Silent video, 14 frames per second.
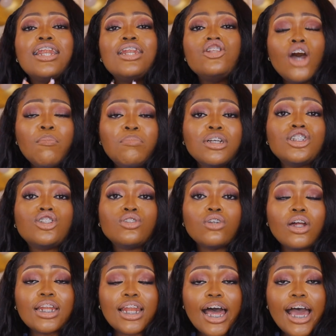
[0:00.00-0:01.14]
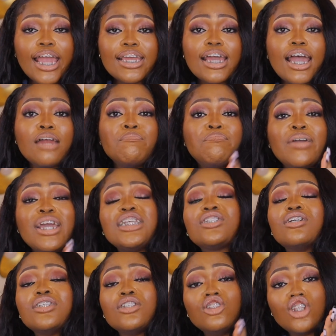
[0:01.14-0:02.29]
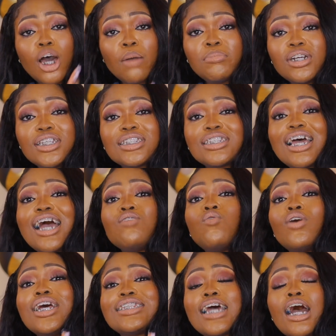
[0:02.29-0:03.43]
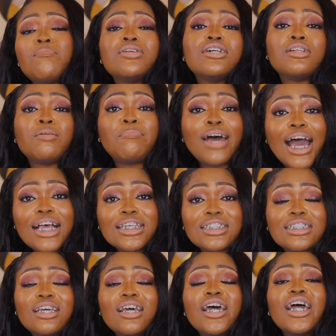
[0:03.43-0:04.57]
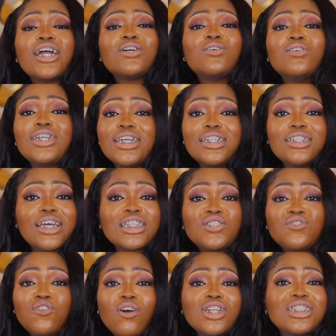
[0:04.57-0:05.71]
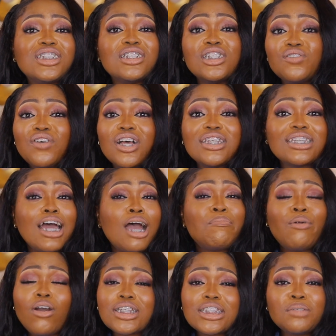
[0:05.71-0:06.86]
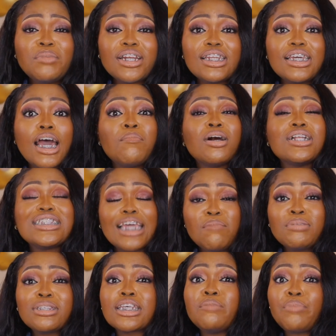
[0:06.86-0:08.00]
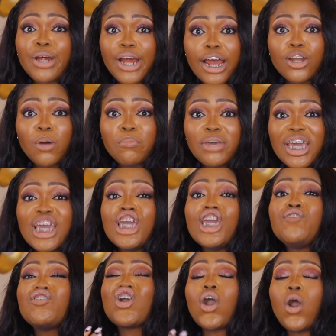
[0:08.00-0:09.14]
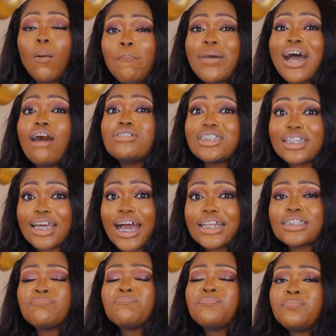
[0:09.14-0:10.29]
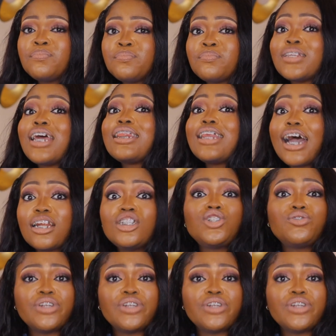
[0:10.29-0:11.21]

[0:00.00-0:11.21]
numbers do not lie, and based on numbers and what has happened in the past, a good index fund delivers approximately about 10% per annum. If you compound that, that is